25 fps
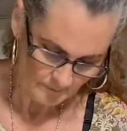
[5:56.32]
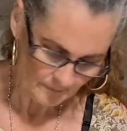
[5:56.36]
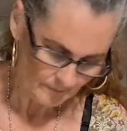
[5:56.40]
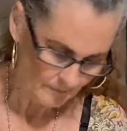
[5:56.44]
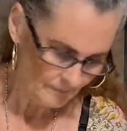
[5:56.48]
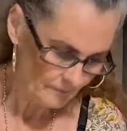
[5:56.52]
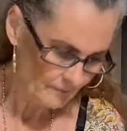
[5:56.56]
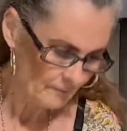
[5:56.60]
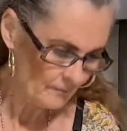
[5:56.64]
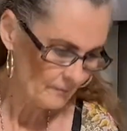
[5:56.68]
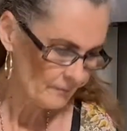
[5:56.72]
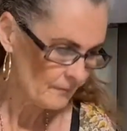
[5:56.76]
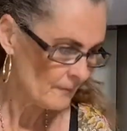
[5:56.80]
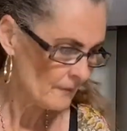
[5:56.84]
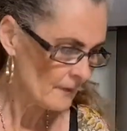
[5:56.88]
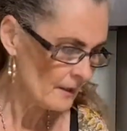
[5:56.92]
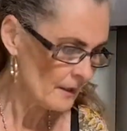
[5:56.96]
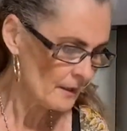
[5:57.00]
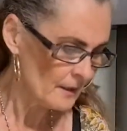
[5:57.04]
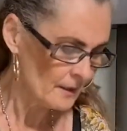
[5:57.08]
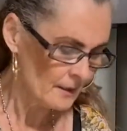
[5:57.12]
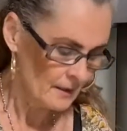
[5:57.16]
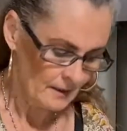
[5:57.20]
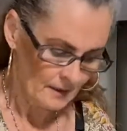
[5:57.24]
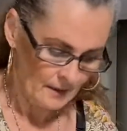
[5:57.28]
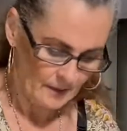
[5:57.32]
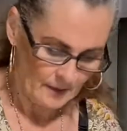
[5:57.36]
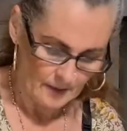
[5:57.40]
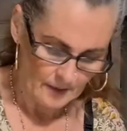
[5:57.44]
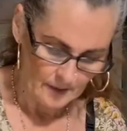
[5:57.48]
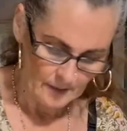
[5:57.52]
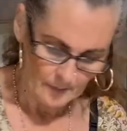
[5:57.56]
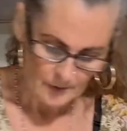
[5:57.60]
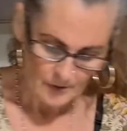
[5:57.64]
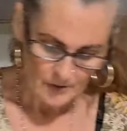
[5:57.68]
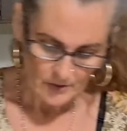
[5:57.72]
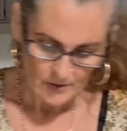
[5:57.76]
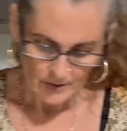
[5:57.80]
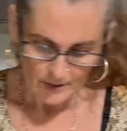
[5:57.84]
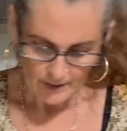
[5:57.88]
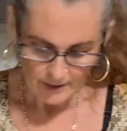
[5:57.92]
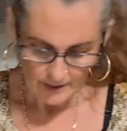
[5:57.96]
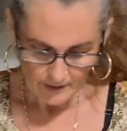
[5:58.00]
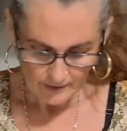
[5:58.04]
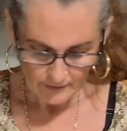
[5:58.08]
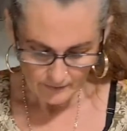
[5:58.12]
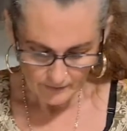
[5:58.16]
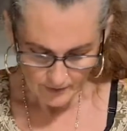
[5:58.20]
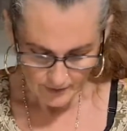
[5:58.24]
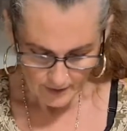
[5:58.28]
I'm just going to
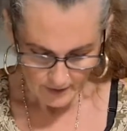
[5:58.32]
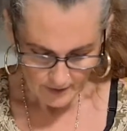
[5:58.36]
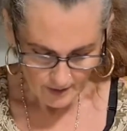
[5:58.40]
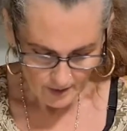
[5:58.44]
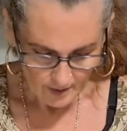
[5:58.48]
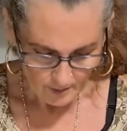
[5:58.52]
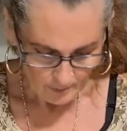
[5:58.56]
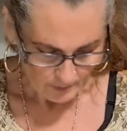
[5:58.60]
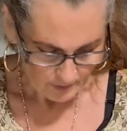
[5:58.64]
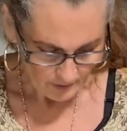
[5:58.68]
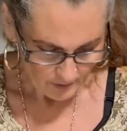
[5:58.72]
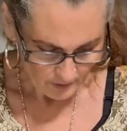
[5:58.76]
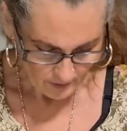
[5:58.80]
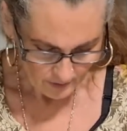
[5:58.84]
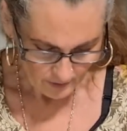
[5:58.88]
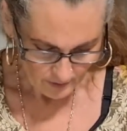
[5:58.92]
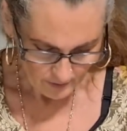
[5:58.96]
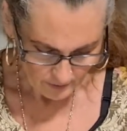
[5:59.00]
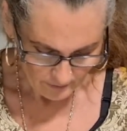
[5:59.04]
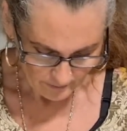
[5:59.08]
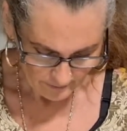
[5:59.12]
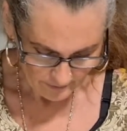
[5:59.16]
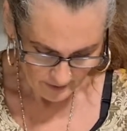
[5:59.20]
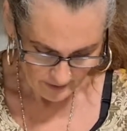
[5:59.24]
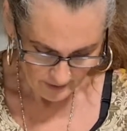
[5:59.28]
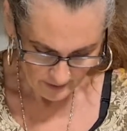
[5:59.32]
give it a couple of